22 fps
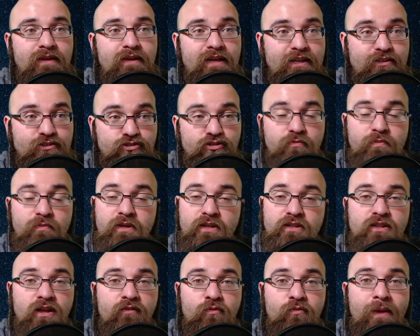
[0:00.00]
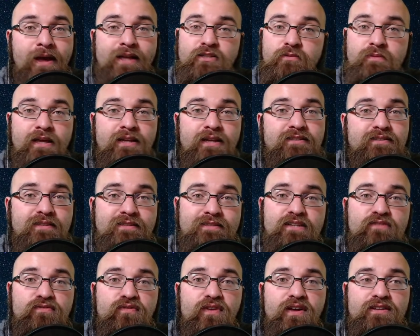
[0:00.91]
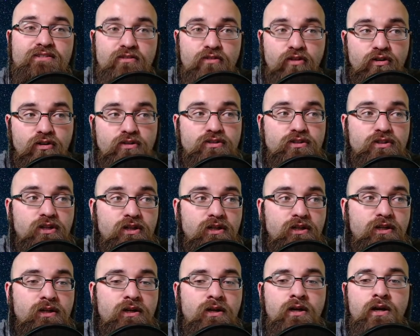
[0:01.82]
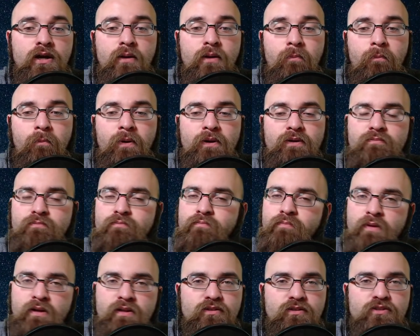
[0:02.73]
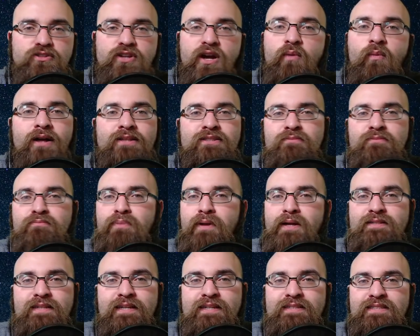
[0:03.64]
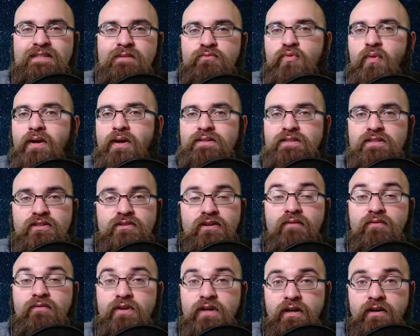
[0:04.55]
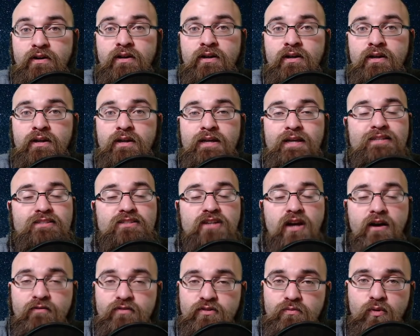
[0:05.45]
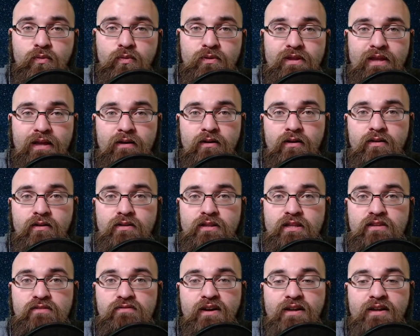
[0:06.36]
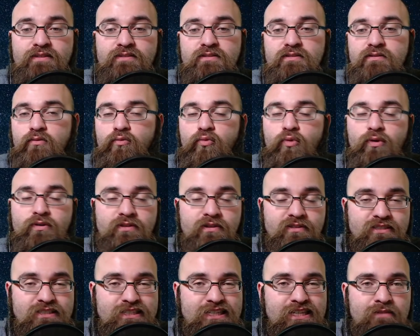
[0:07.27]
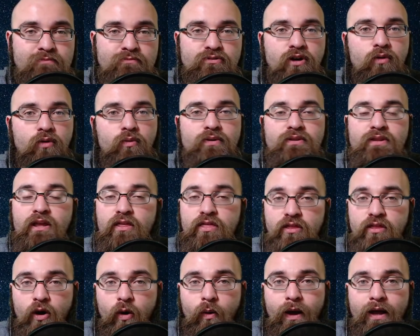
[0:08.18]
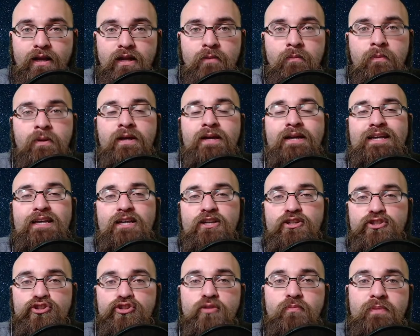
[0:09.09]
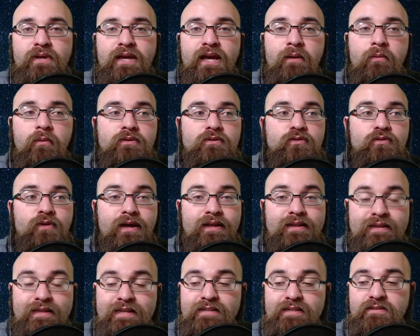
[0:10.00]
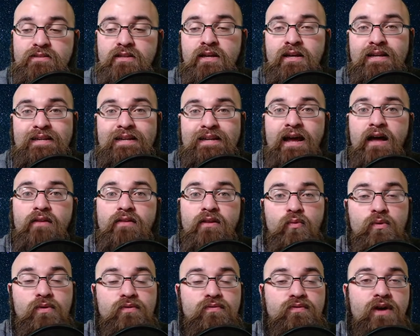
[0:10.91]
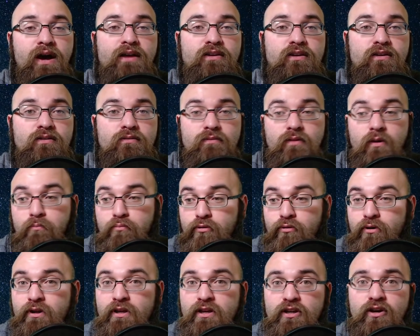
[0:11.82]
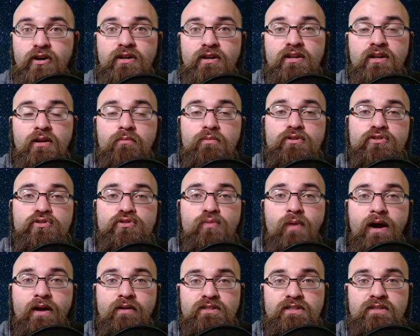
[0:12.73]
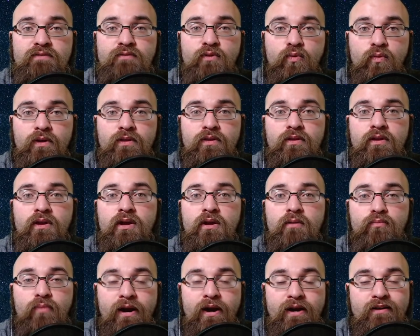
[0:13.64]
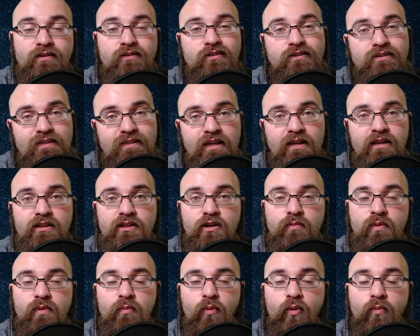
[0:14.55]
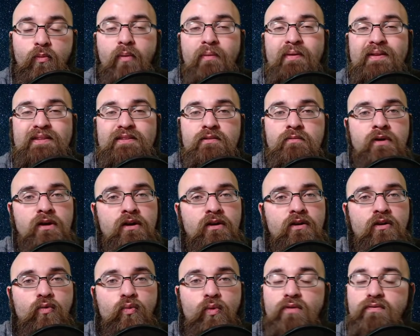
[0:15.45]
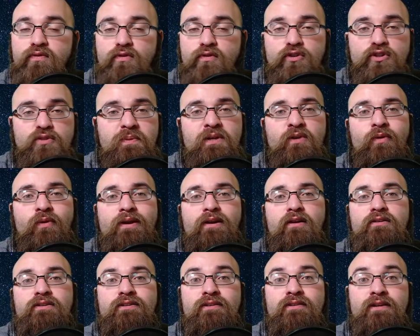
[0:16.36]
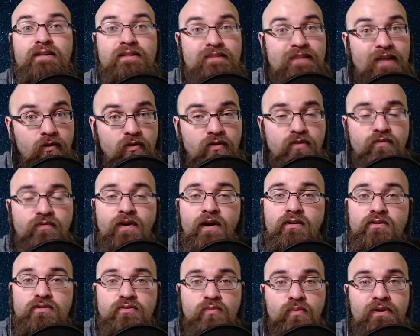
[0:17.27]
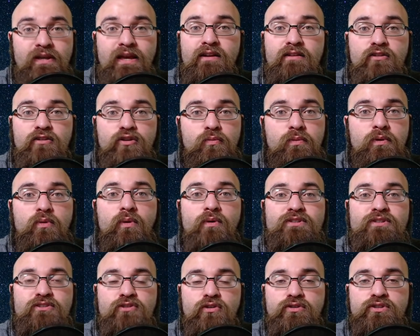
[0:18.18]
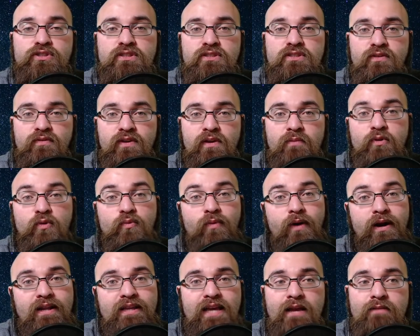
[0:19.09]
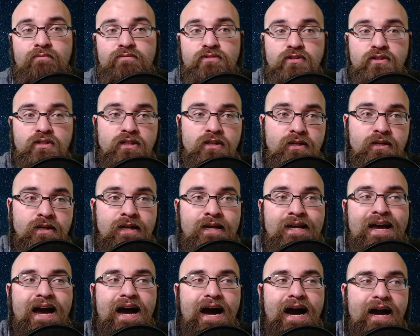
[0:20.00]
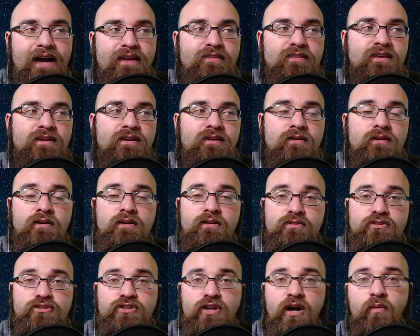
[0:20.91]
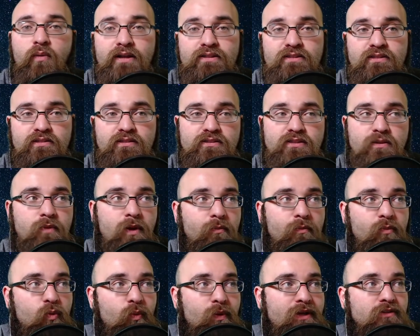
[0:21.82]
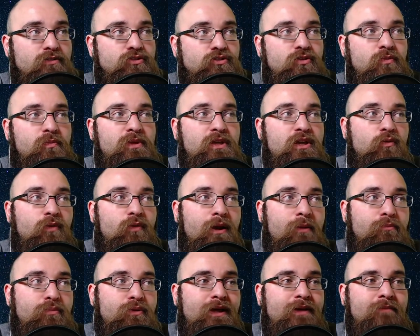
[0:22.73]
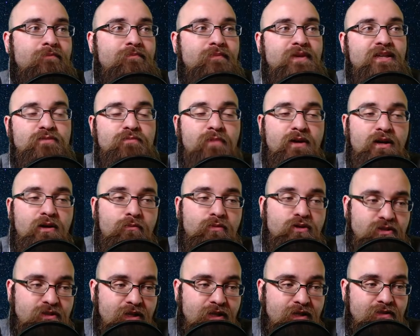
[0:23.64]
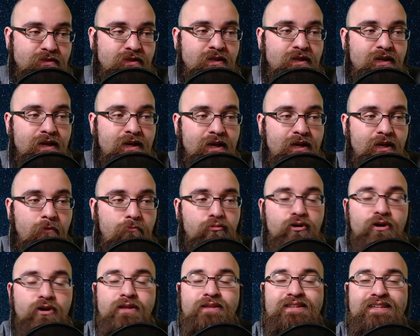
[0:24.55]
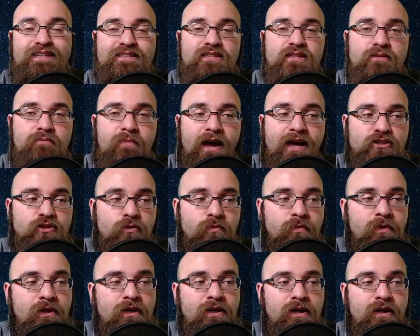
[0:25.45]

It should be a tougher matchup. Tennessee's defense looked good, but Deshaun Watson plays against them twice a year every year. He's comfortable with their defense, what their schemes are, what they throw at him. He should be able to, at least now that we've got a pretty good number two wide receiver with Brandon Cooks getting a little bit more momentum. Will Fuller's been great all year. Darren Fells, we got a little bit of a resurgence of him. The running game's looking good. I think Deshaun Watson this upcoming week should be a great play. He's my number six in a pretty decent matchup.